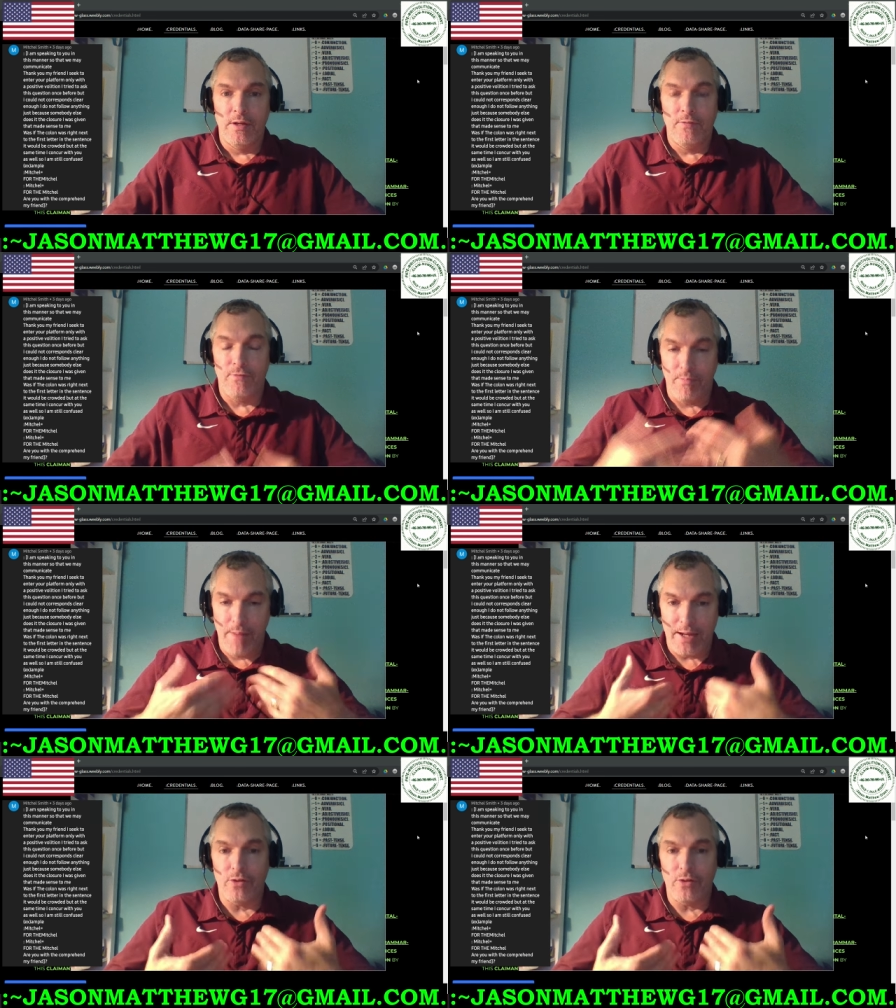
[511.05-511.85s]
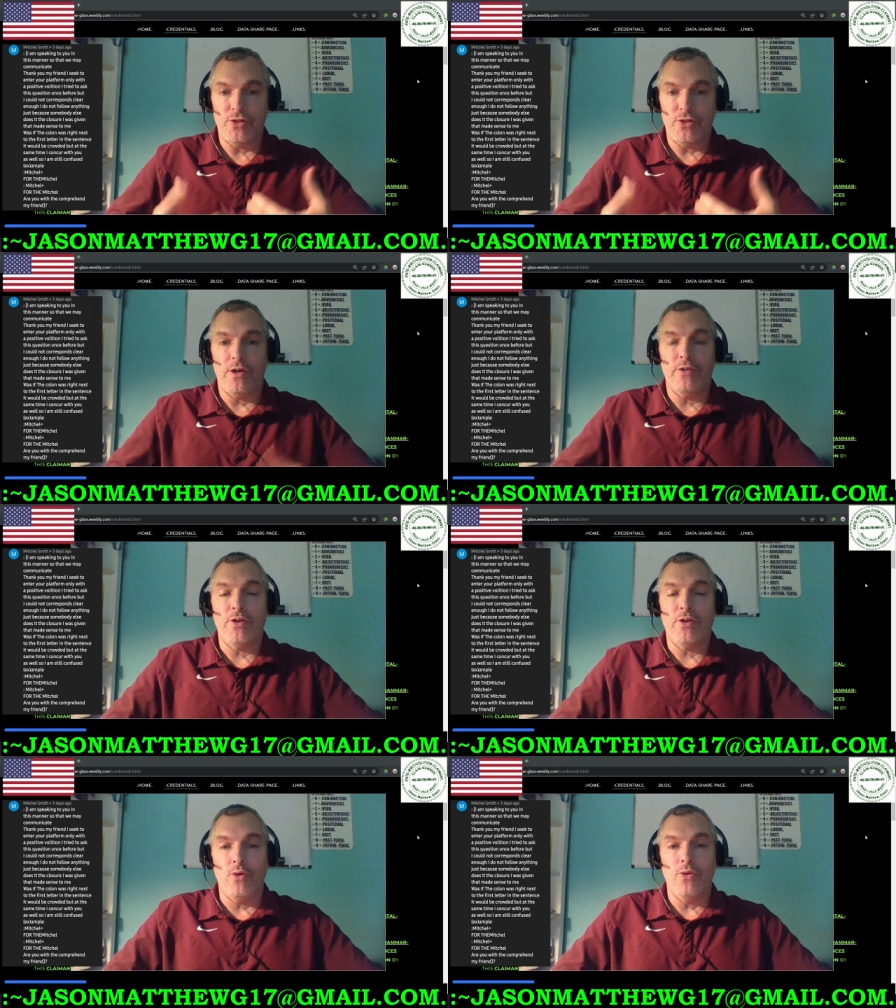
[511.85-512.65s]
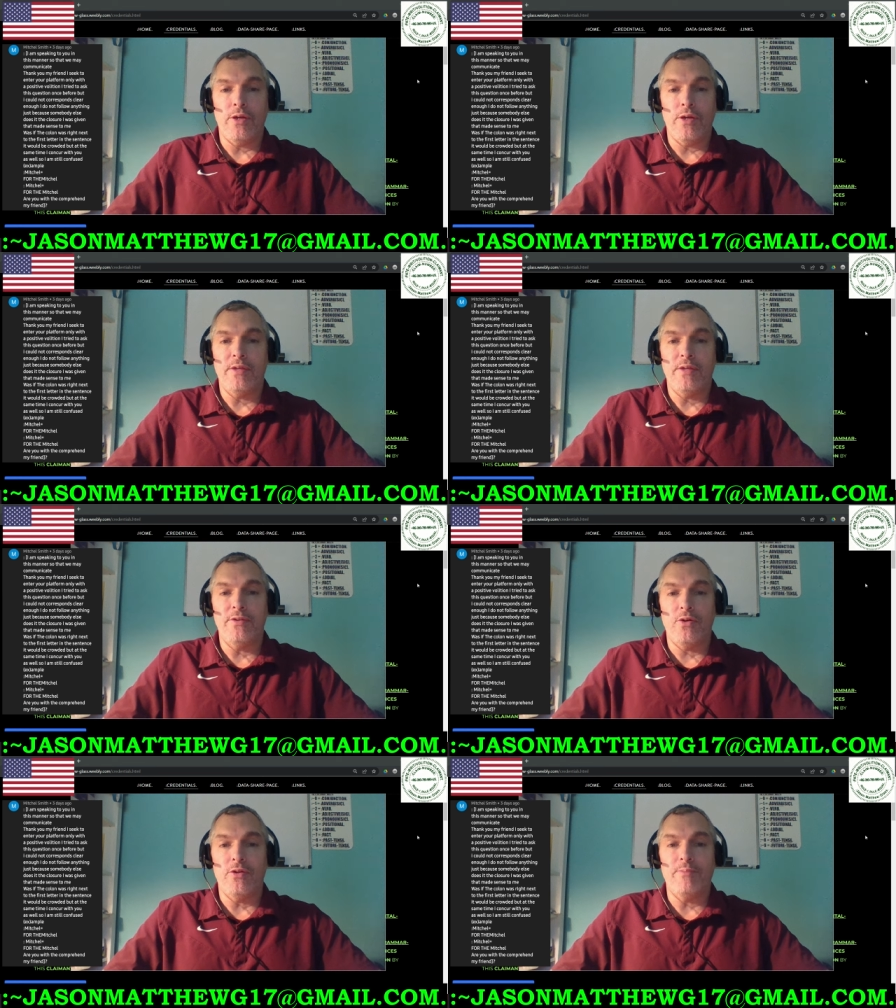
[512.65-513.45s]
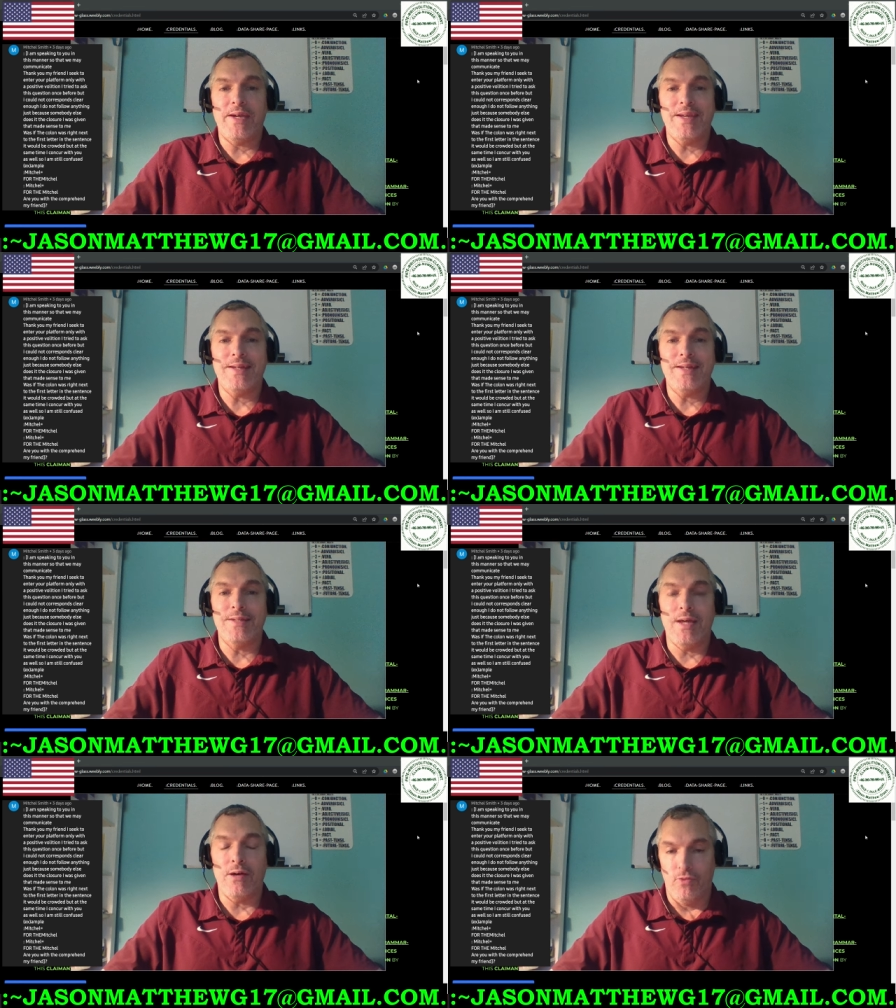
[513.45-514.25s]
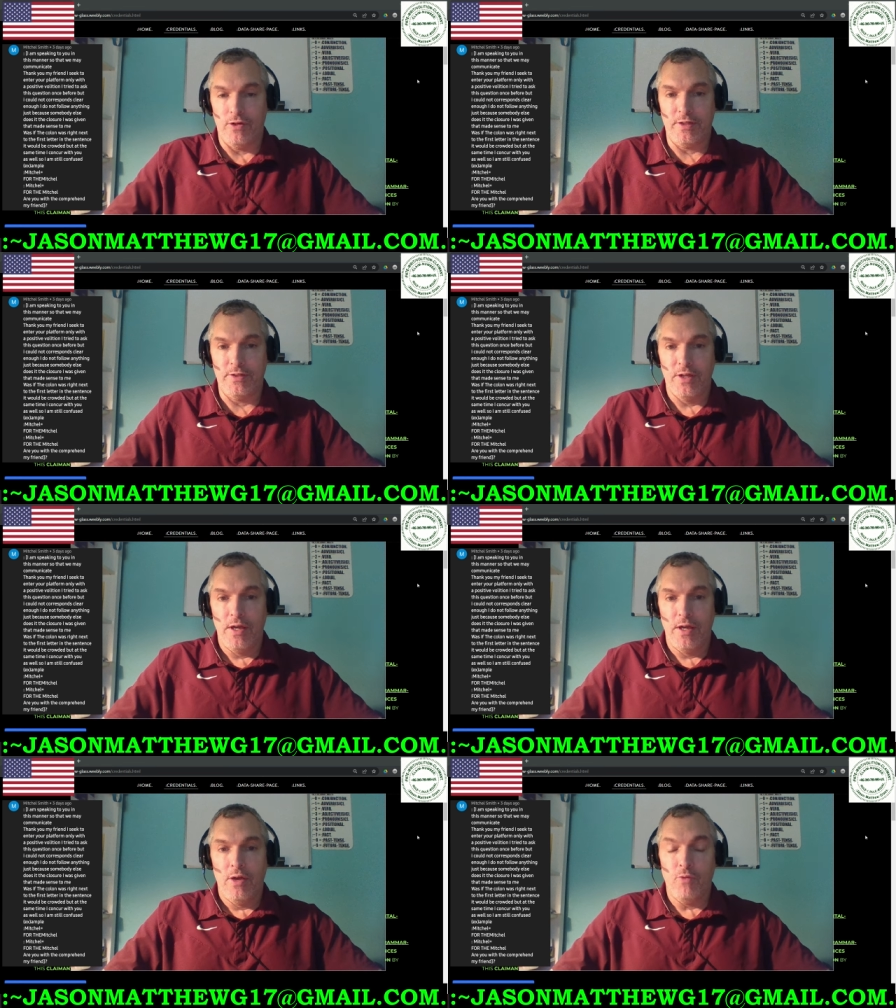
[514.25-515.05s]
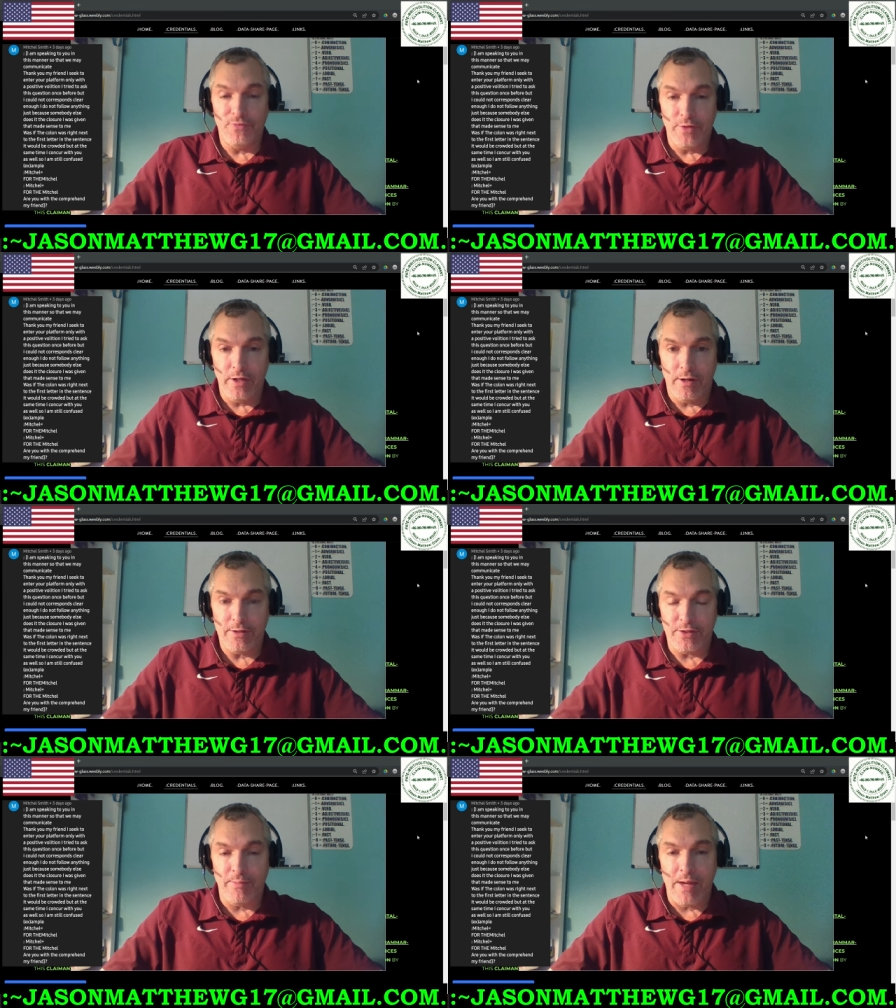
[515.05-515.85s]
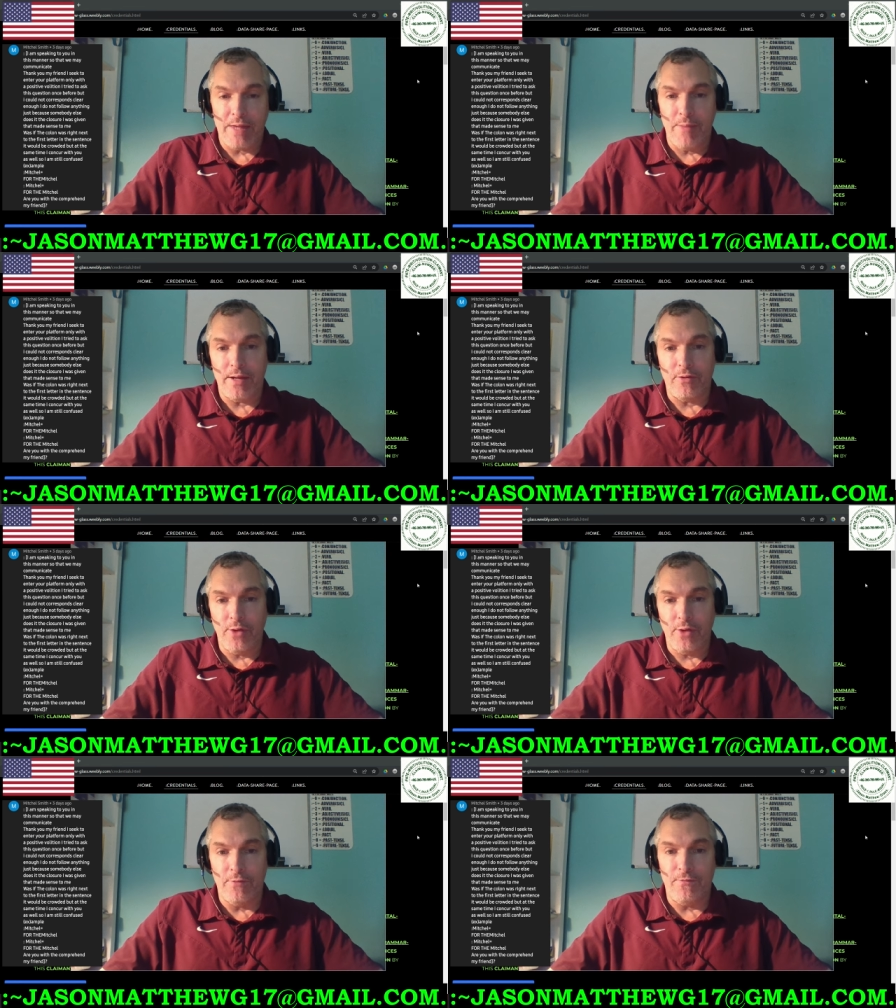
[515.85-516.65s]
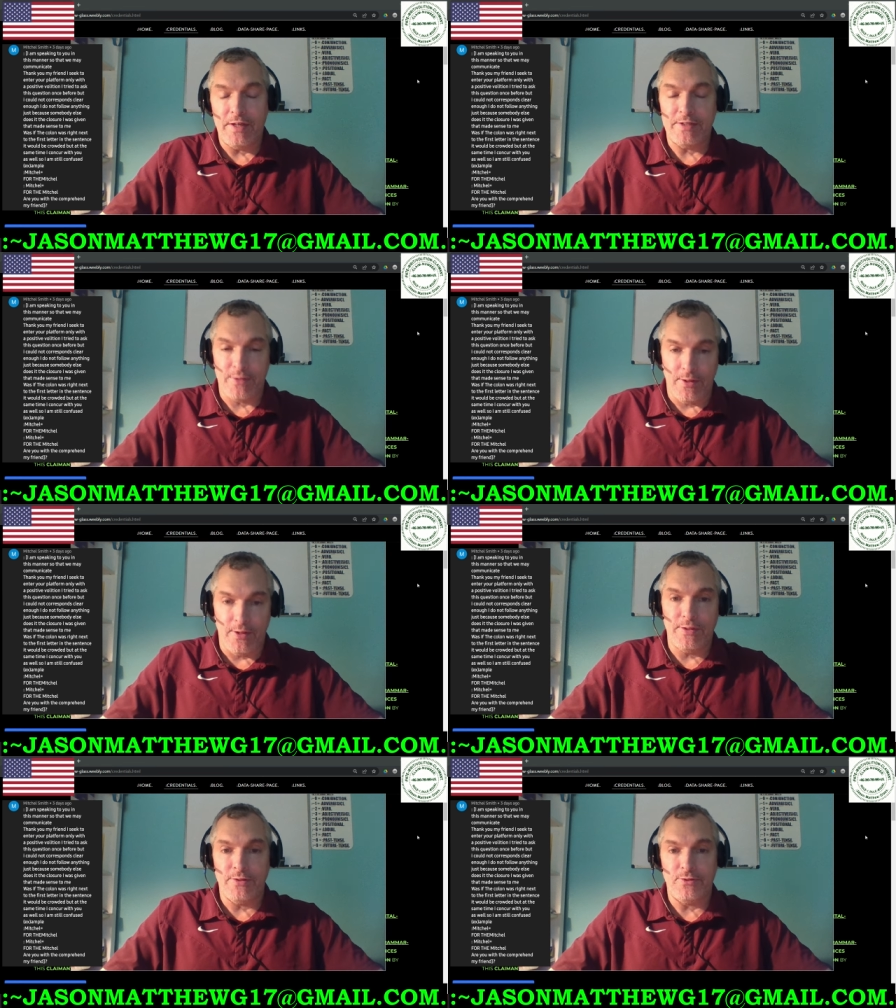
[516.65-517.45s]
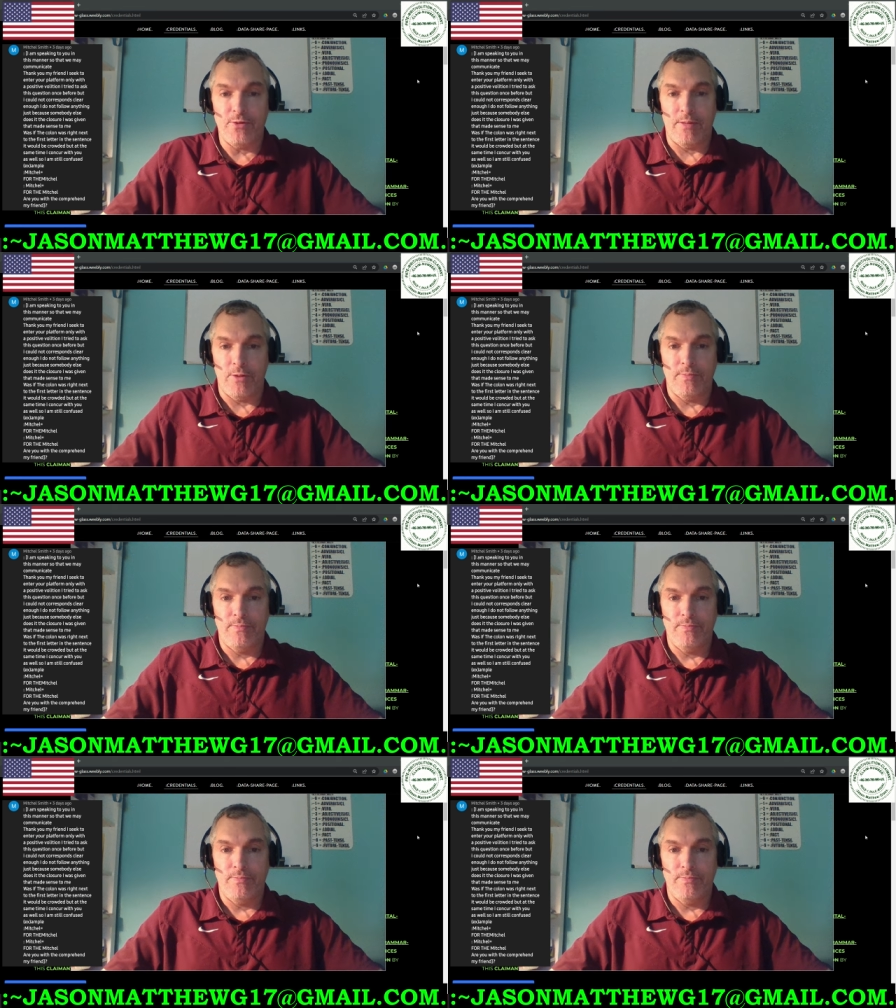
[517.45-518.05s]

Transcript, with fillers: for my closure on the colon and the colon mechanics and how it works with regards to the mathematical interface on this grammar.